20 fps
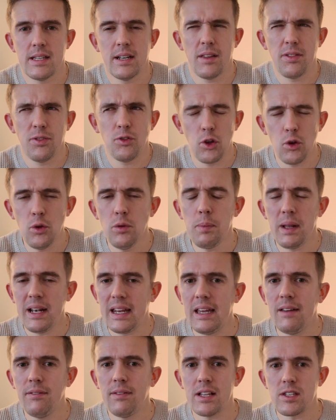And I do
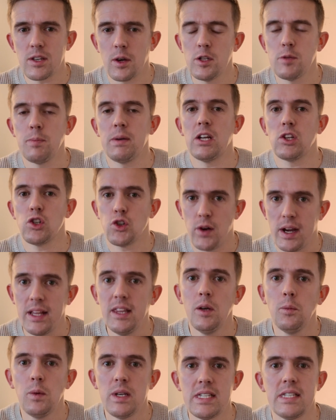believe that's going to be a
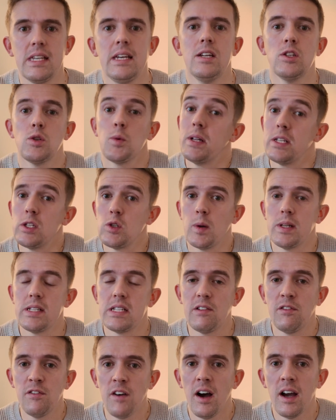trend that we see in
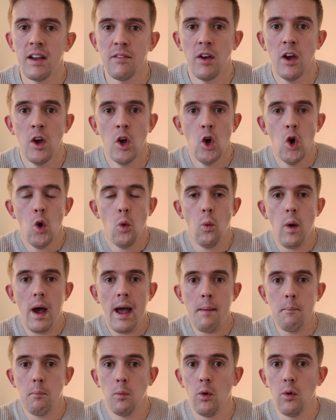2025,
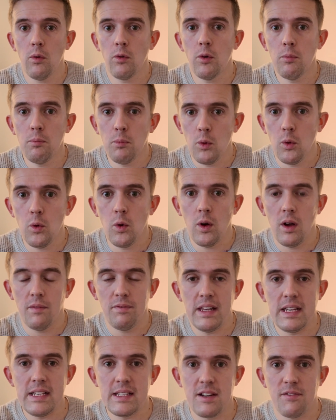where more and more of
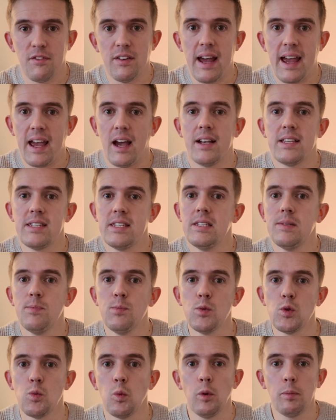these different AI
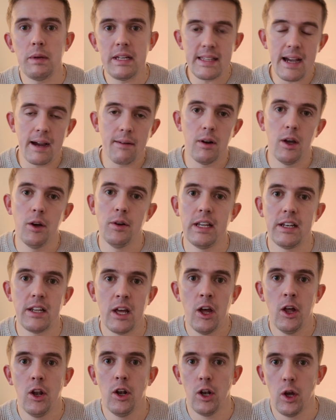systems will be downloaded
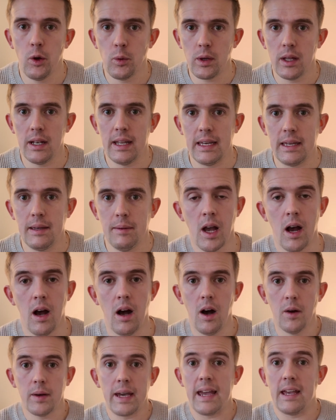locally.
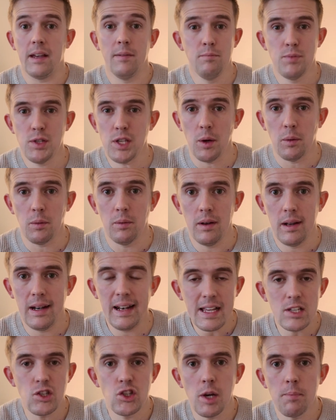Okay, so
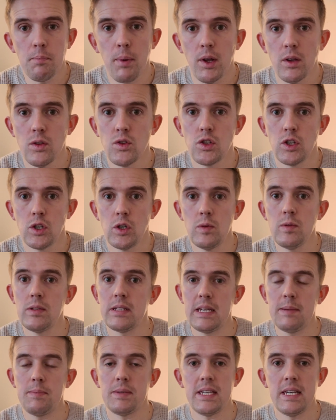let's jump on to
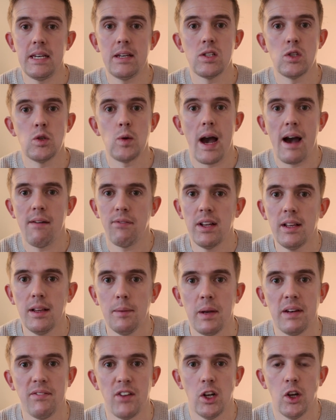DeepSeek to have a little
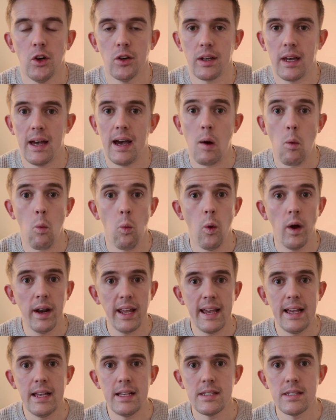bit of a look at what
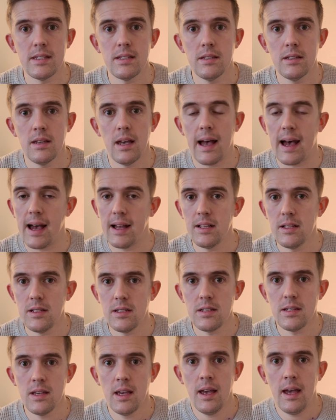it is
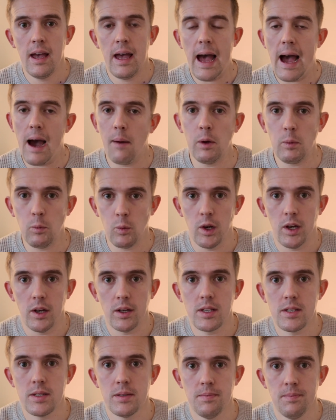and how it
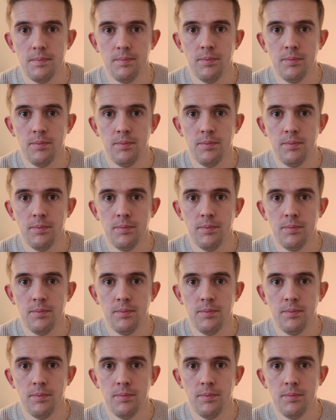works.